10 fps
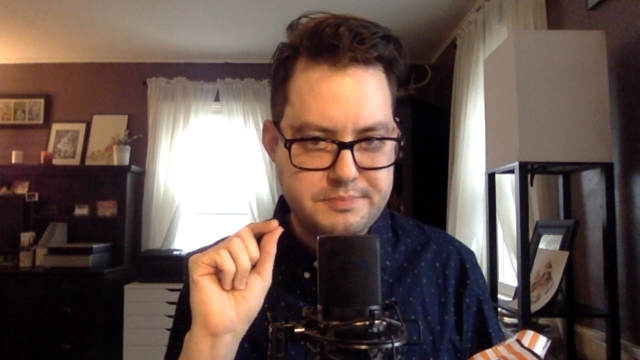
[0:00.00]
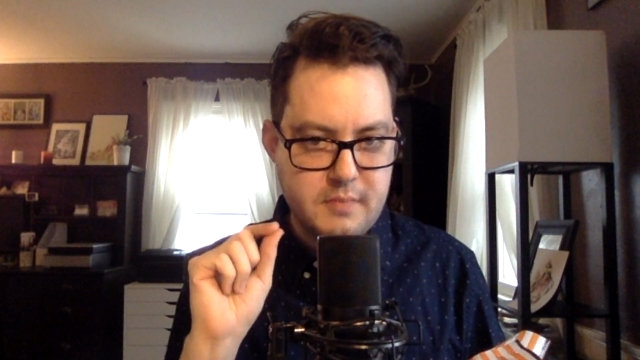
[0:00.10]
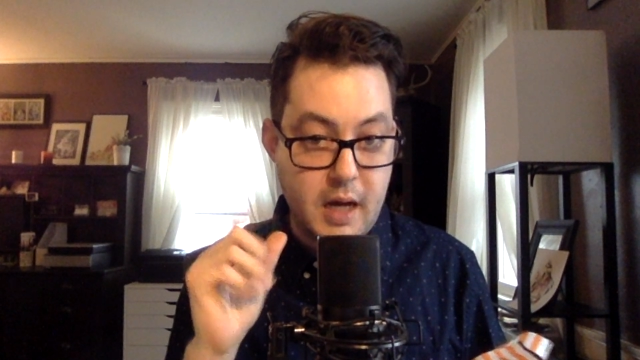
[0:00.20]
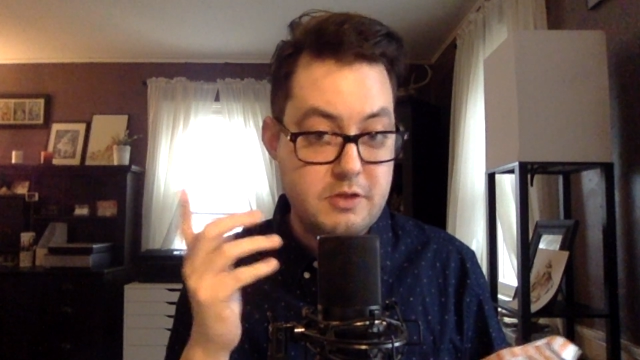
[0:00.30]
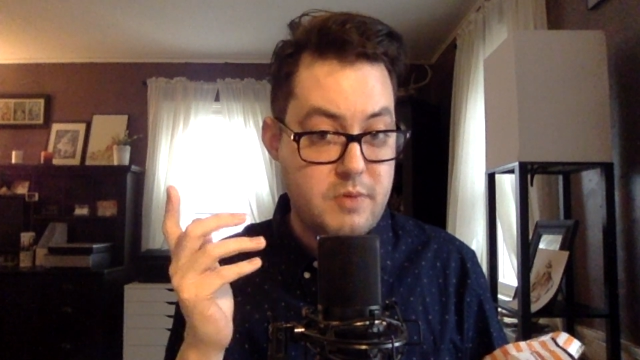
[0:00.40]

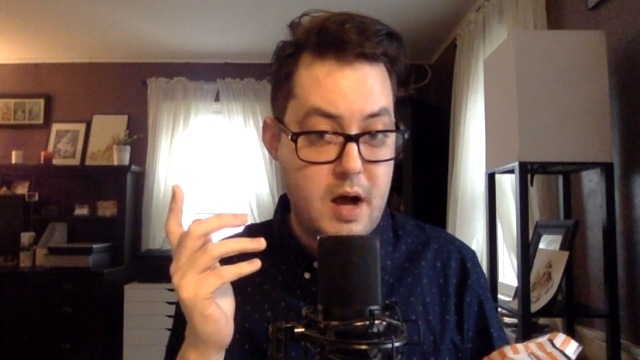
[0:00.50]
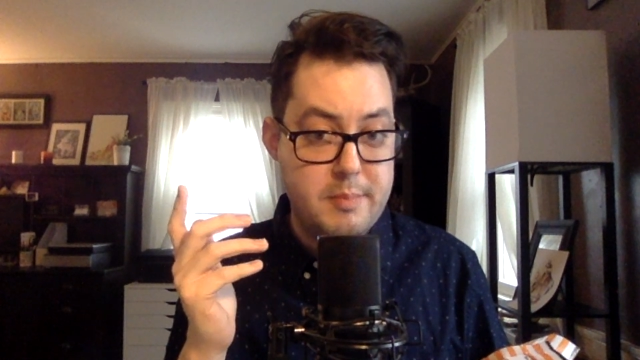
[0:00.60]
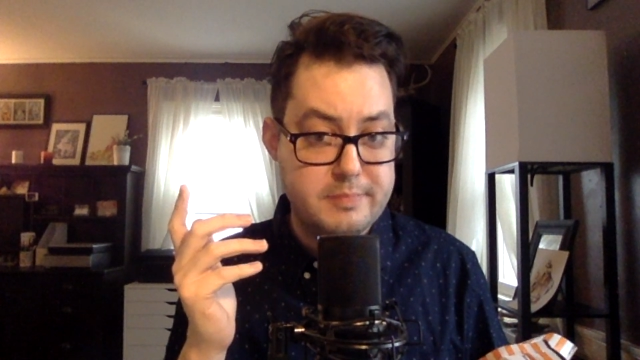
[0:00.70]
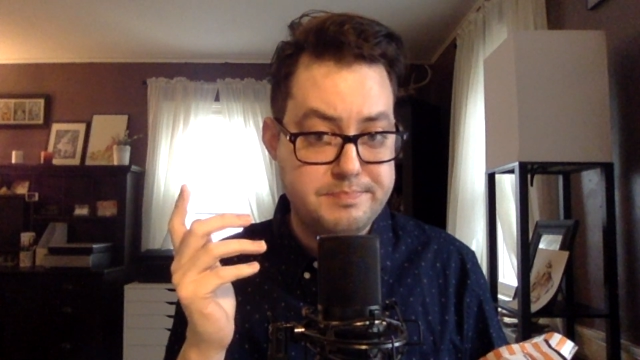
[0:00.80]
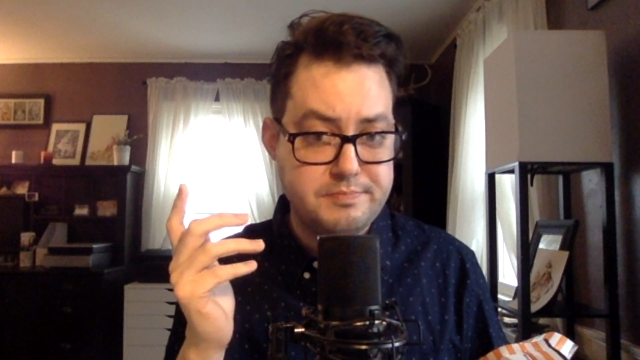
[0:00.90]
That's
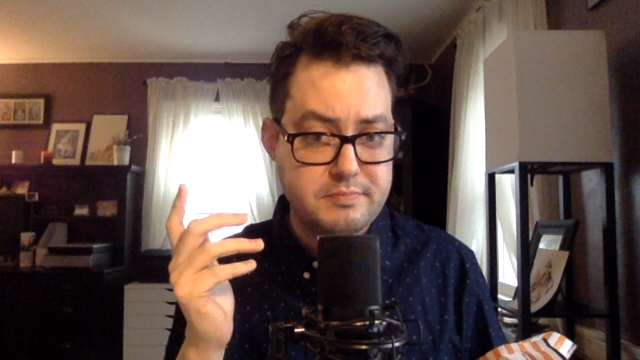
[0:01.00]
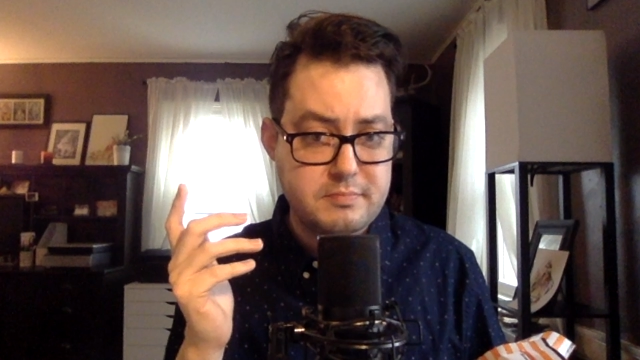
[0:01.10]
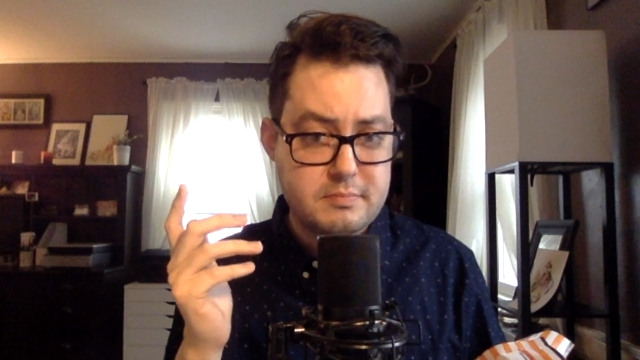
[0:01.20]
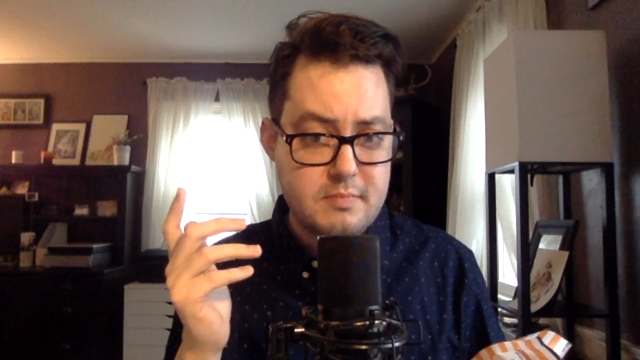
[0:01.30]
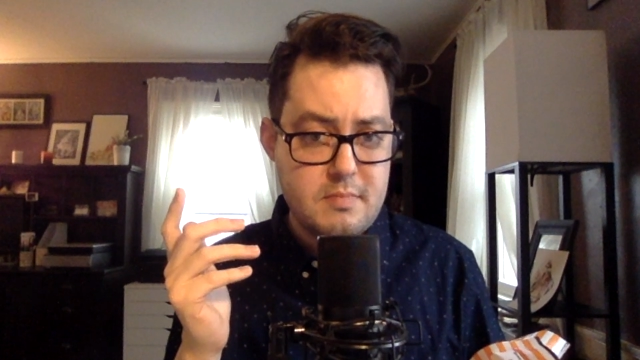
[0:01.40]
ramen.
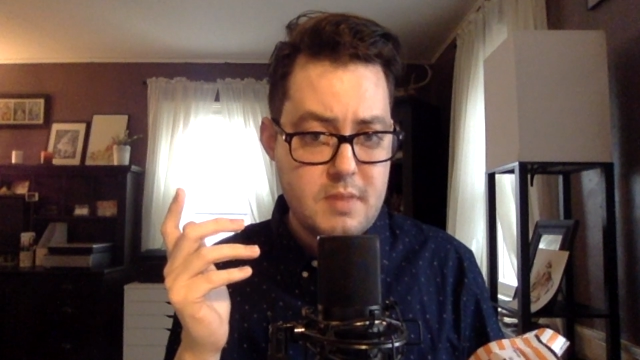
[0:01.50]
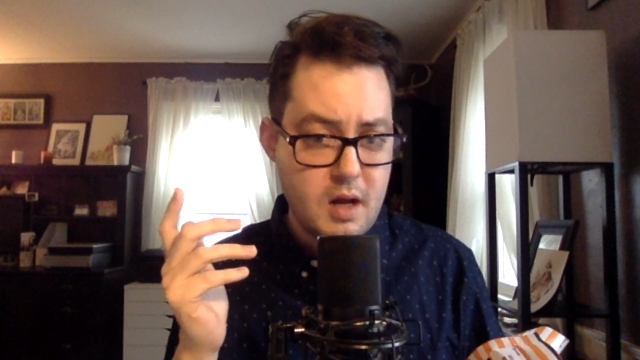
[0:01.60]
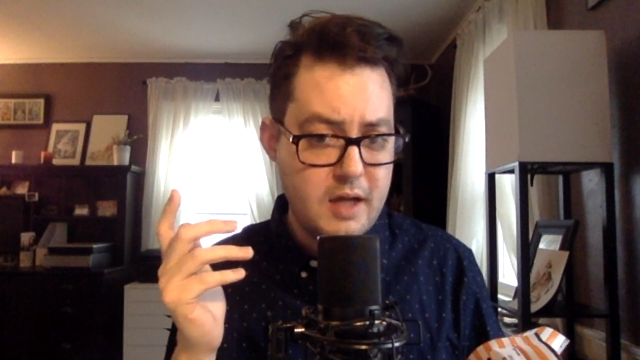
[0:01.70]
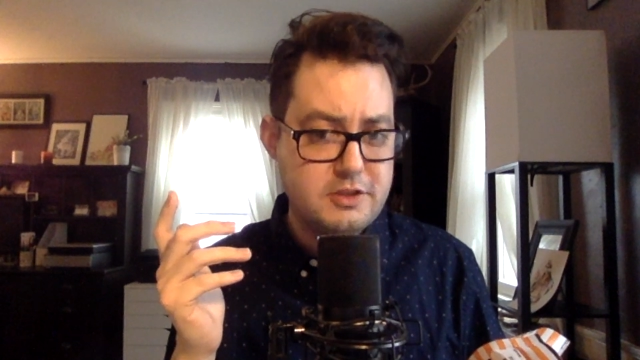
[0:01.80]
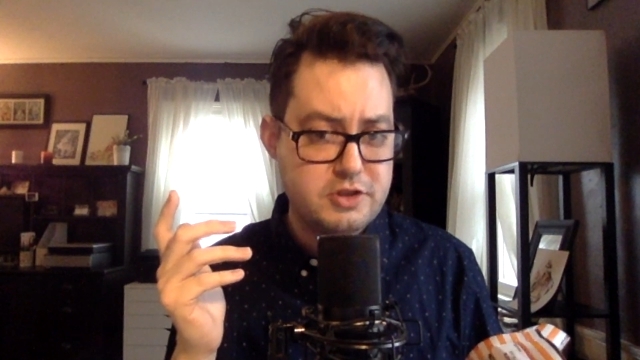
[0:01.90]

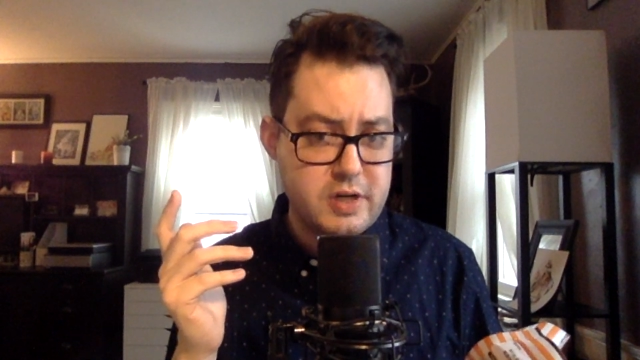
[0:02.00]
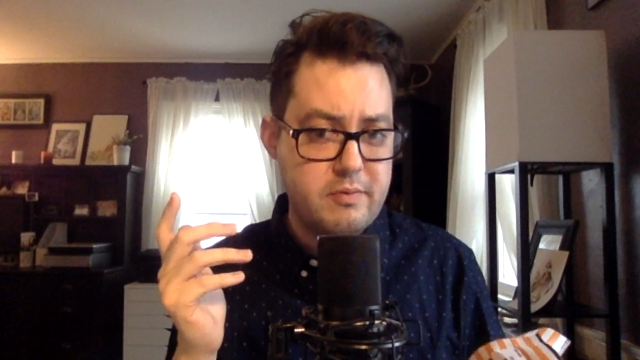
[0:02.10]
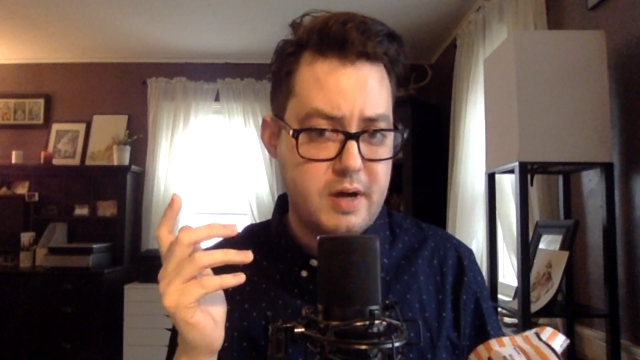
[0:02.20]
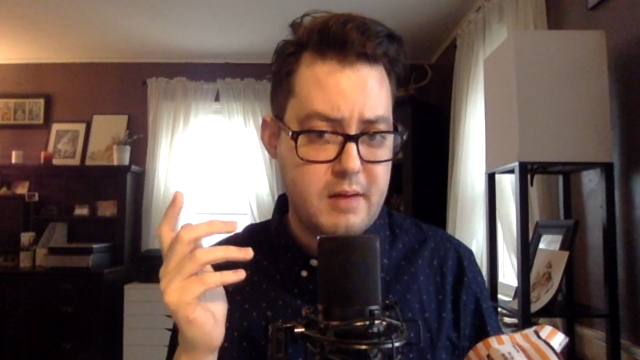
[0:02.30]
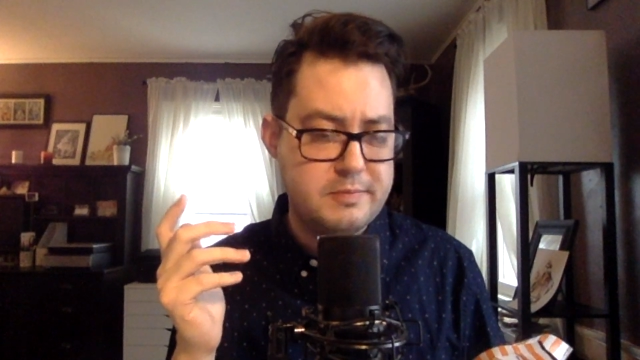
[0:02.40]
That's straight
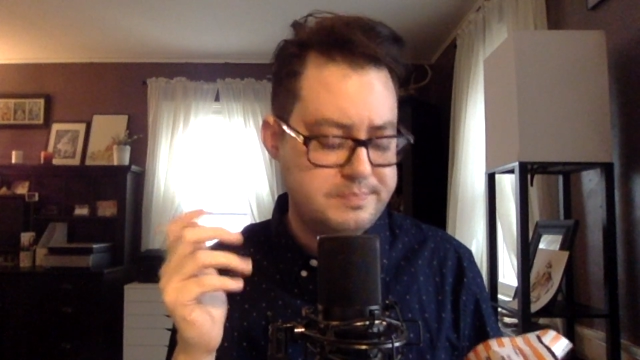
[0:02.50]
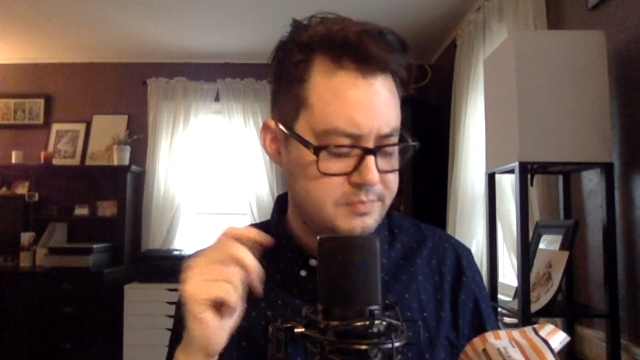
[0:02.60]
ramen.